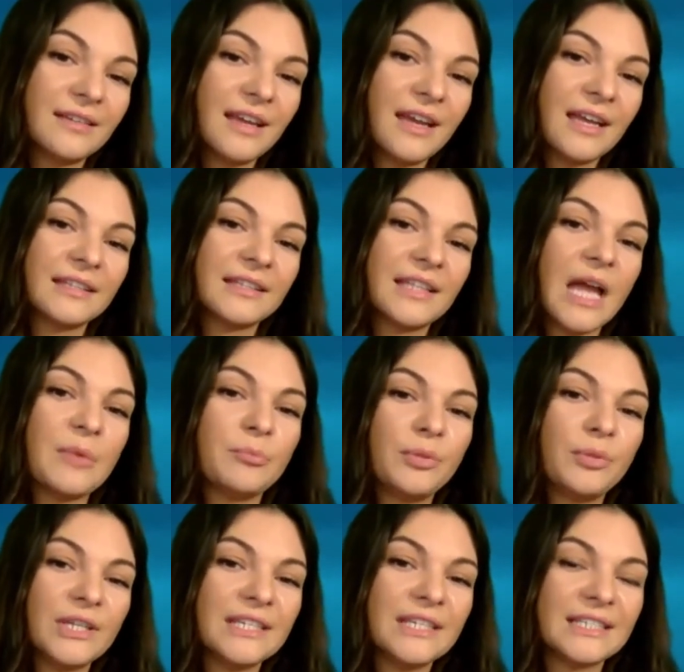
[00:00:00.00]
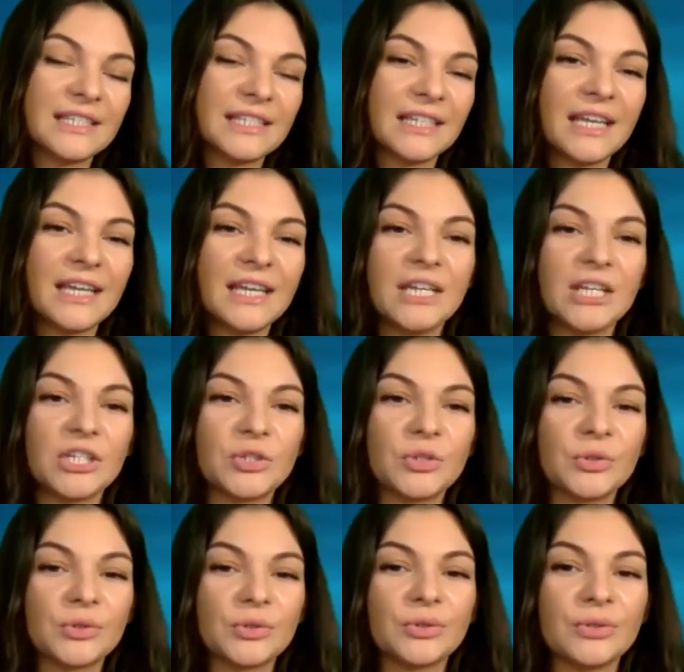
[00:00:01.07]
and I'm pleased
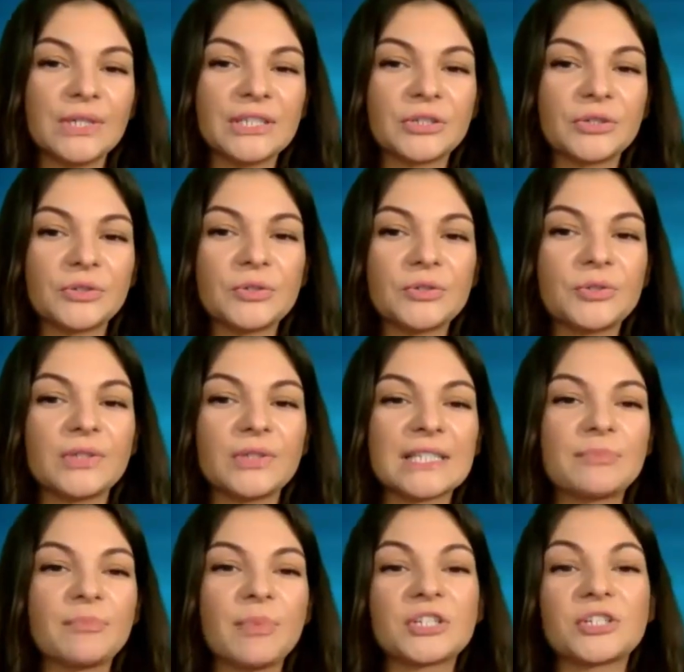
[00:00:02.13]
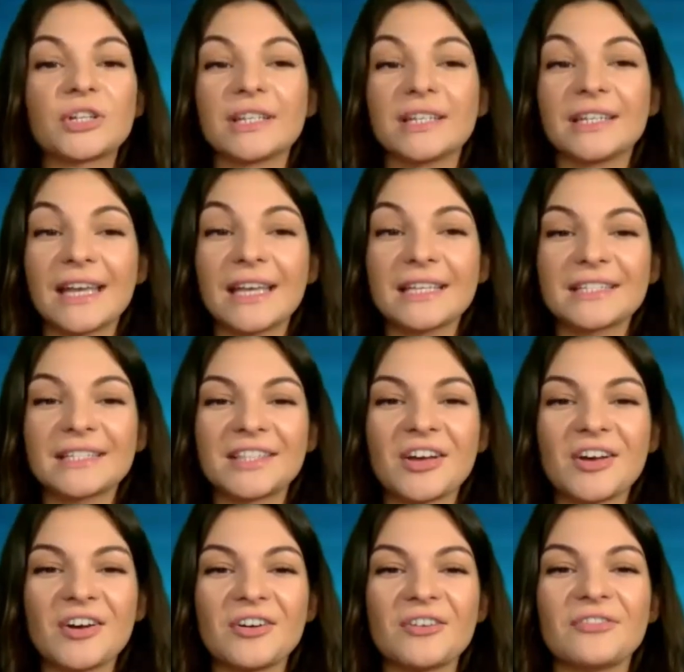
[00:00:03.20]
to introduce you the special guest
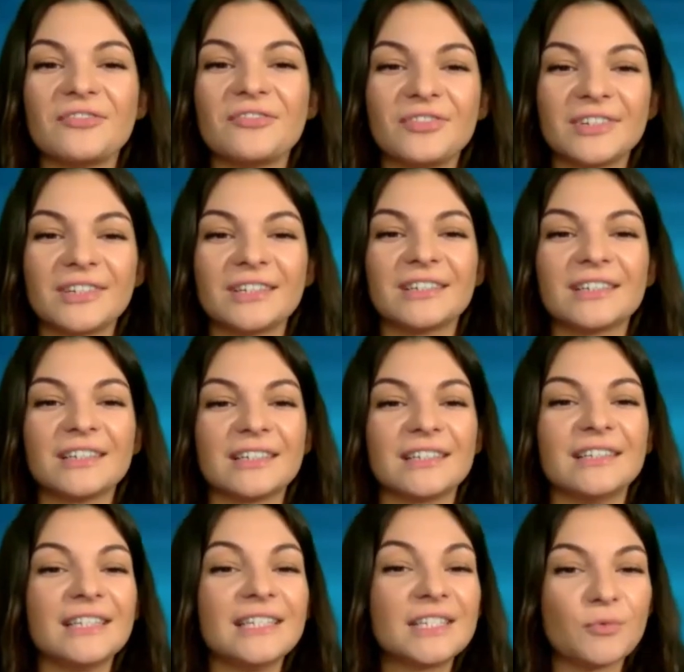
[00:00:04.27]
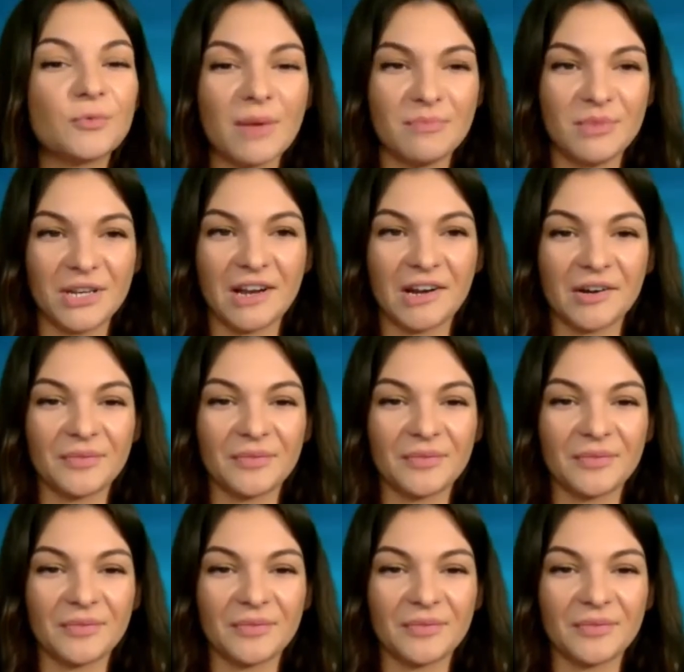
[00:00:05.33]
of this webinar,